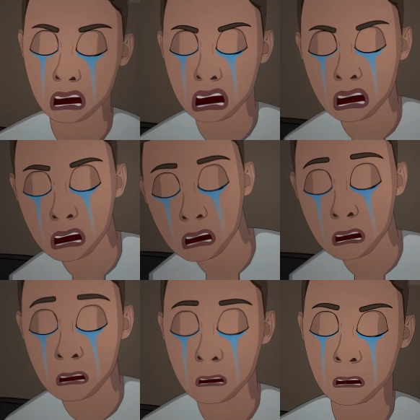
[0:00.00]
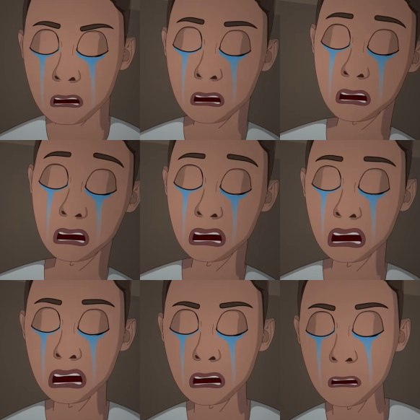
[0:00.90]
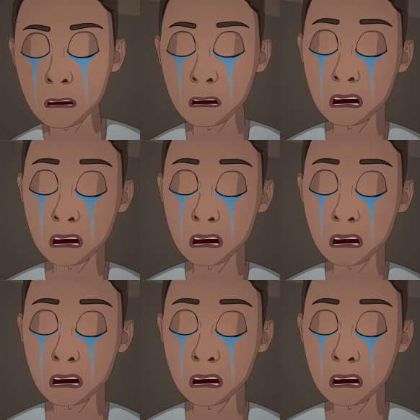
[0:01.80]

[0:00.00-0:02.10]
Stop! It hurts!"